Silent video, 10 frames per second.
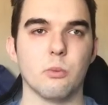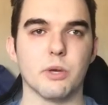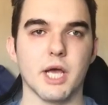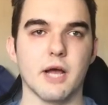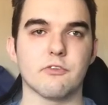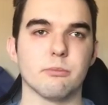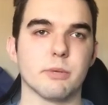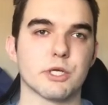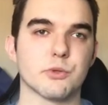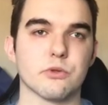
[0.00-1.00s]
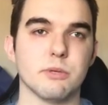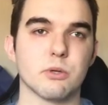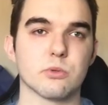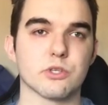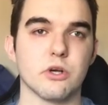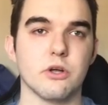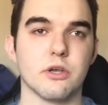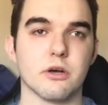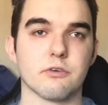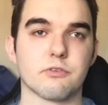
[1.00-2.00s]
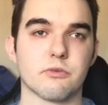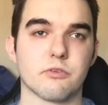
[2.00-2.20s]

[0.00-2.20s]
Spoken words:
we had to make sure the milk was hot enough